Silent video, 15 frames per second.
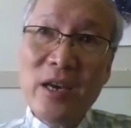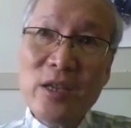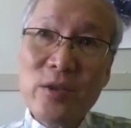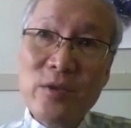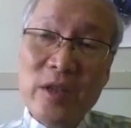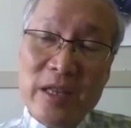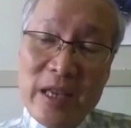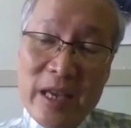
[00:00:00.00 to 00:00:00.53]

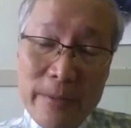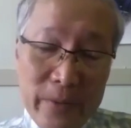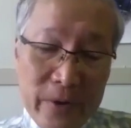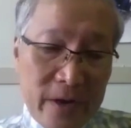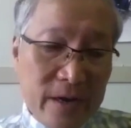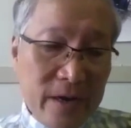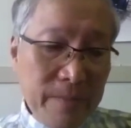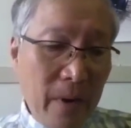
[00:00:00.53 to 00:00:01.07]
the
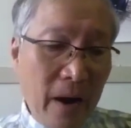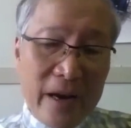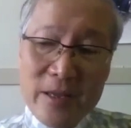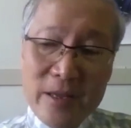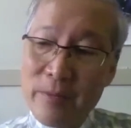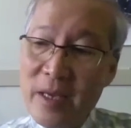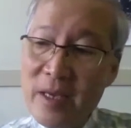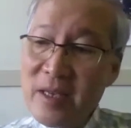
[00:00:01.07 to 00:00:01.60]
deeper
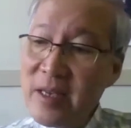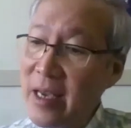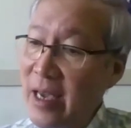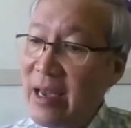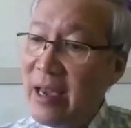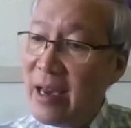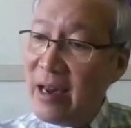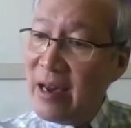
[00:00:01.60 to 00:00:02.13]
part of the
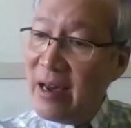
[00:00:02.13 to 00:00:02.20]
sea.